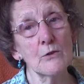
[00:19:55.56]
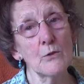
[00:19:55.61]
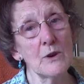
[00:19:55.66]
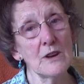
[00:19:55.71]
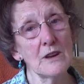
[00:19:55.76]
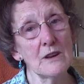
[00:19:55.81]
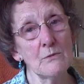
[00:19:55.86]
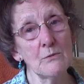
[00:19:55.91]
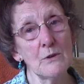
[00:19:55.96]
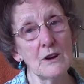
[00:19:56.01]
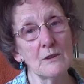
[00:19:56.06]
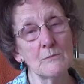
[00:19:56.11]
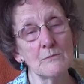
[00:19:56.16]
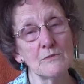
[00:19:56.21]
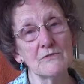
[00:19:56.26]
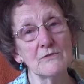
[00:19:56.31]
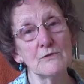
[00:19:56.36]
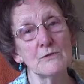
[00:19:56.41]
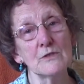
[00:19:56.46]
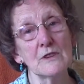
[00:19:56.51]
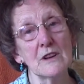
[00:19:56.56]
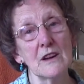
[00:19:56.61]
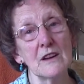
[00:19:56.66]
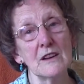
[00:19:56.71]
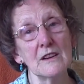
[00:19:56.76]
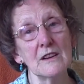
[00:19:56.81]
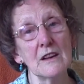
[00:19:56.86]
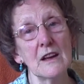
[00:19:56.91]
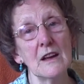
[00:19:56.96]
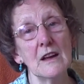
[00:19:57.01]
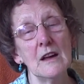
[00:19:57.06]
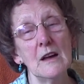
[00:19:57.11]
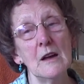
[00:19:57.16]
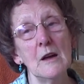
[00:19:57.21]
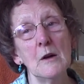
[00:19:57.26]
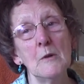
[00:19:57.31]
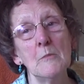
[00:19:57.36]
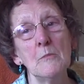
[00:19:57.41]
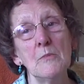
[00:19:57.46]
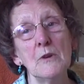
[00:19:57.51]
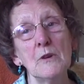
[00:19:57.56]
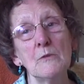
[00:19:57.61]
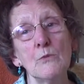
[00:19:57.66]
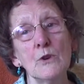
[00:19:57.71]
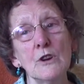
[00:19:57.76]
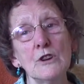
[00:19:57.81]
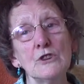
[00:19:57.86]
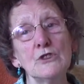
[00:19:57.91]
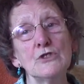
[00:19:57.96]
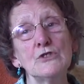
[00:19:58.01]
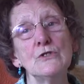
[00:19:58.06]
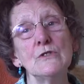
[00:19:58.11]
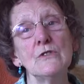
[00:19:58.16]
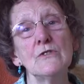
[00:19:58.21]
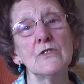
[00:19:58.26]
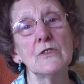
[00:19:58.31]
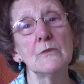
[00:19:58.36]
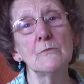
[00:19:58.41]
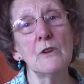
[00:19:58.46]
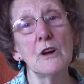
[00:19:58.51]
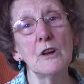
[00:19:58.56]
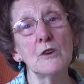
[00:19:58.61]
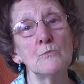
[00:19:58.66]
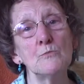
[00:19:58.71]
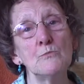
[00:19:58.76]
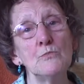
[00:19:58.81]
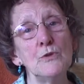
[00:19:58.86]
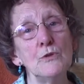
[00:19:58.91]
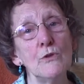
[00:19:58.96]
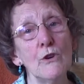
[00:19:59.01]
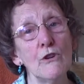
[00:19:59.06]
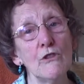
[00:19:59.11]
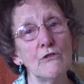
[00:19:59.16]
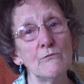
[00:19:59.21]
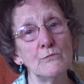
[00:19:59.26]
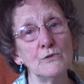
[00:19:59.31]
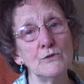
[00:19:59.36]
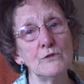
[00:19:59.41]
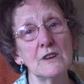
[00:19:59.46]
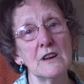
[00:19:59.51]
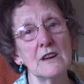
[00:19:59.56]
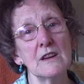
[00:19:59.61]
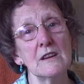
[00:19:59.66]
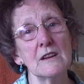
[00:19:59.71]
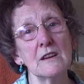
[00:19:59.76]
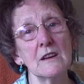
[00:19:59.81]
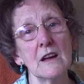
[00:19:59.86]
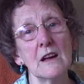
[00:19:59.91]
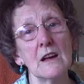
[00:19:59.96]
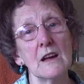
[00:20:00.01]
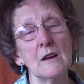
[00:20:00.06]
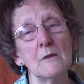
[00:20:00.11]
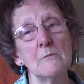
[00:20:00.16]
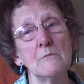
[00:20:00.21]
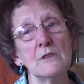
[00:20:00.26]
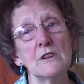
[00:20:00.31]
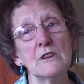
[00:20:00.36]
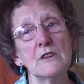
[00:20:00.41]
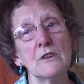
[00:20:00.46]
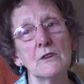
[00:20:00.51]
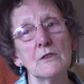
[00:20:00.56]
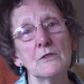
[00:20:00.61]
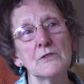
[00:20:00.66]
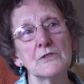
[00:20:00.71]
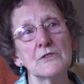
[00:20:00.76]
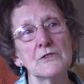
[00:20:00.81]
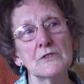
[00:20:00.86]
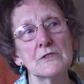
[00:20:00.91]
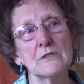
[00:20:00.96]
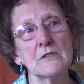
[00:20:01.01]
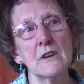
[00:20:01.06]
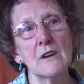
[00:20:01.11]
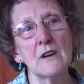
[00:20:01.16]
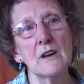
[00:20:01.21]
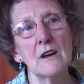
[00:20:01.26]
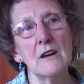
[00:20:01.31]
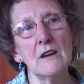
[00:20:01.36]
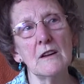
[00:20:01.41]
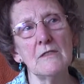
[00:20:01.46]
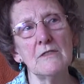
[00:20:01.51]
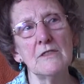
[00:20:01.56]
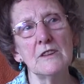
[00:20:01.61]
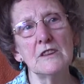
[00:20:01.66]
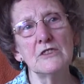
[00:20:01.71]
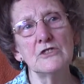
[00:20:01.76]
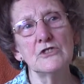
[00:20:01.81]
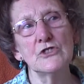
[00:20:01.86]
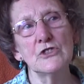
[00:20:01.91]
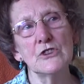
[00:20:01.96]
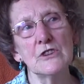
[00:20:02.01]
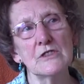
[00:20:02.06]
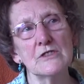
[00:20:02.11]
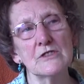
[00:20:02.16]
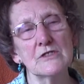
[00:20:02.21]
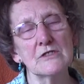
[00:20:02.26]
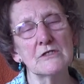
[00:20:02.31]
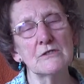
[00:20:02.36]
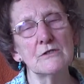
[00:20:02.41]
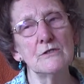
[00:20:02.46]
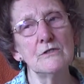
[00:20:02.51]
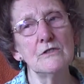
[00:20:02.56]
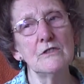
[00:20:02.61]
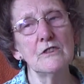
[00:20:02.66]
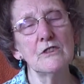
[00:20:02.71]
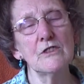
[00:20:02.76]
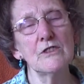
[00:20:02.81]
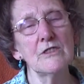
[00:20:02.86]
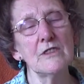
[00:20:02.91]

quite a while beforehand, but one or two of them had put off booking because they just couldn't